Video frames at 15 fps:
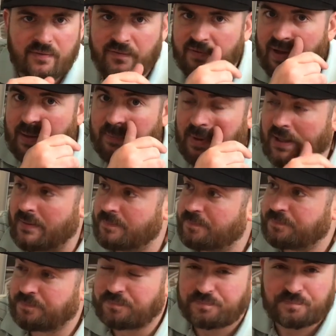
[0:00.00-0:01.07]
Vaper.
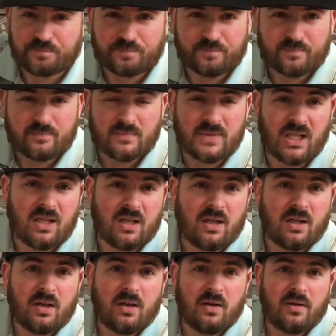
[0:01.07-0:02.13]

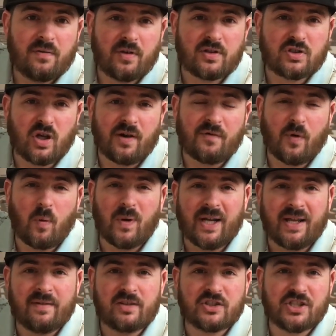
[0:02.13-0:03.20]
First off, I want
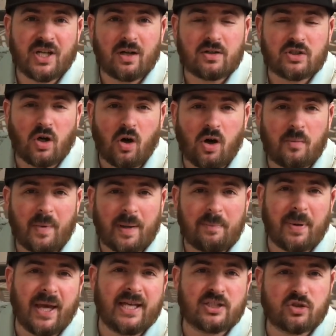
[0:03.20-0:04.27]
to give a shout out to all my
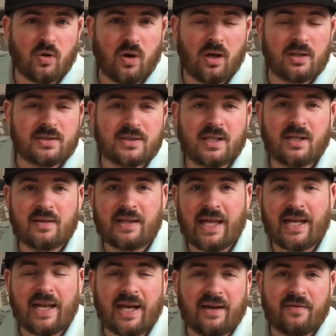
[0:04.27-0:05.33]
patrons
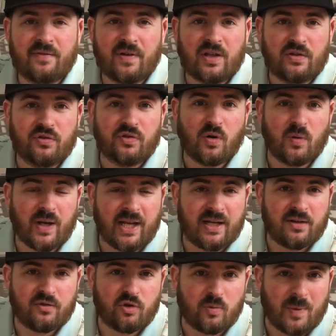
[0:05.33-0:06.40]
that have
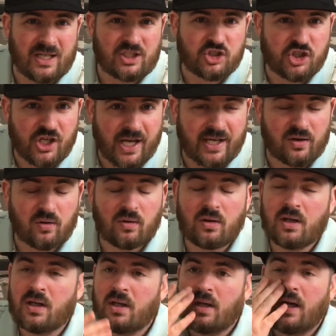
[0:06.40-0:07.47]
donated to my channel.
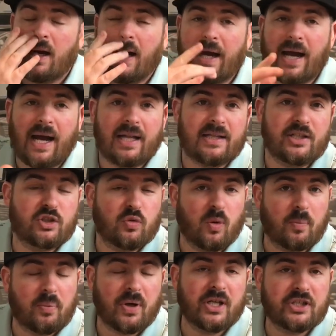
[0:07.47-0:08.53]
I highly do
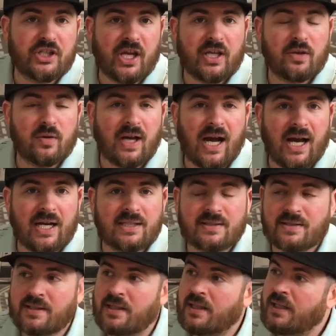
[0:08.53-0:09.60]
appreciate you
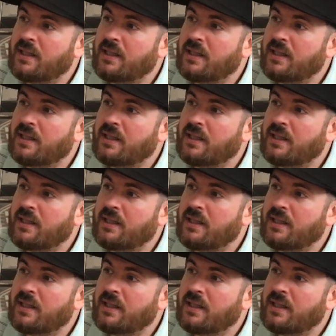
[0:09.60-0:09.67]
guys.